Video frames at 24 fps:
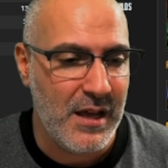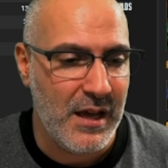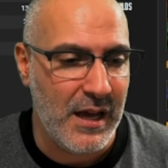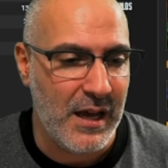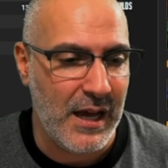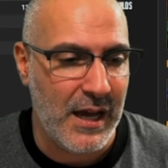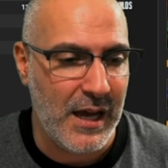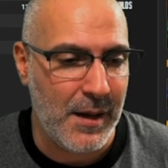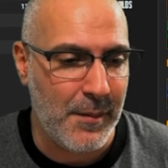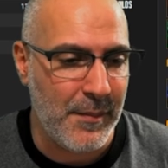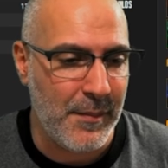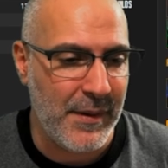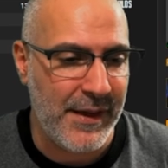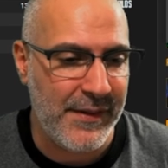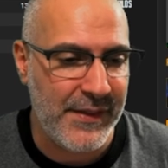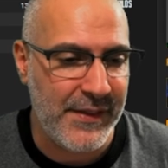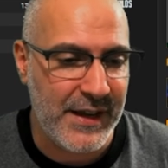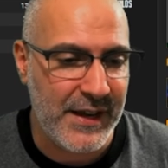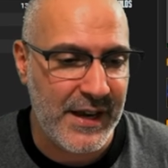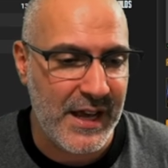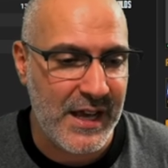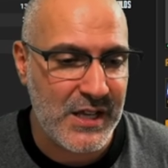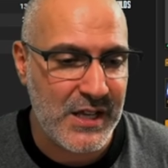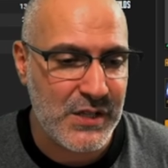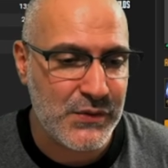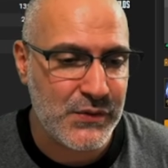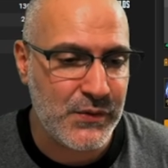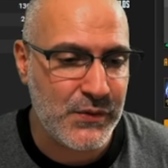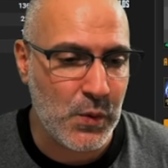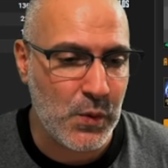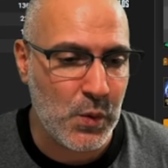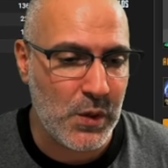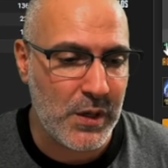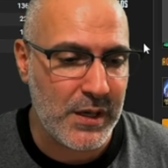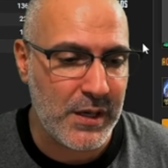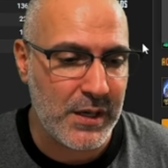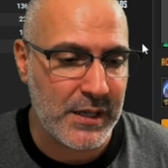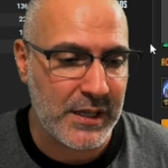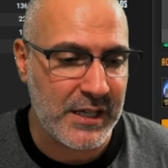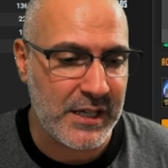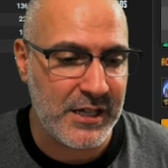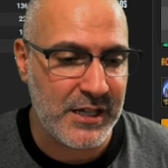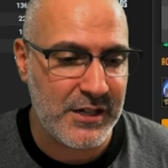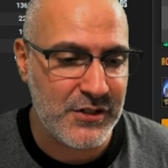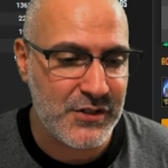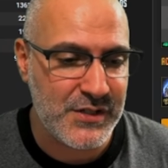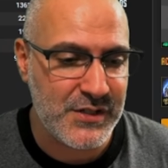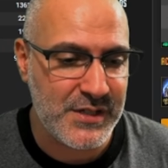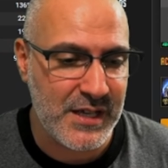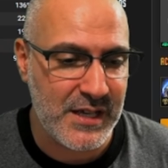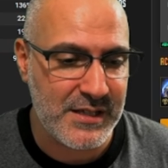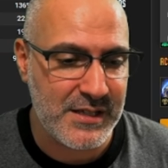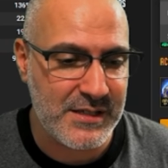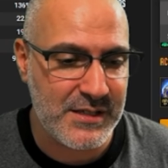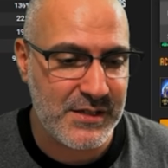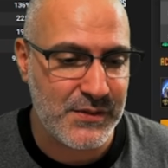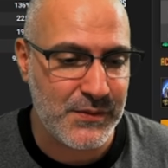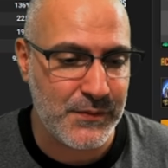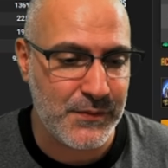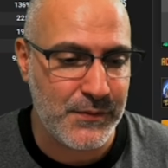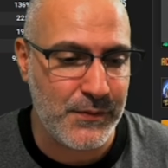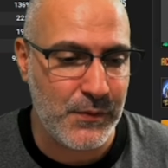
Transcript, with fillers: Um, and then as for gear sets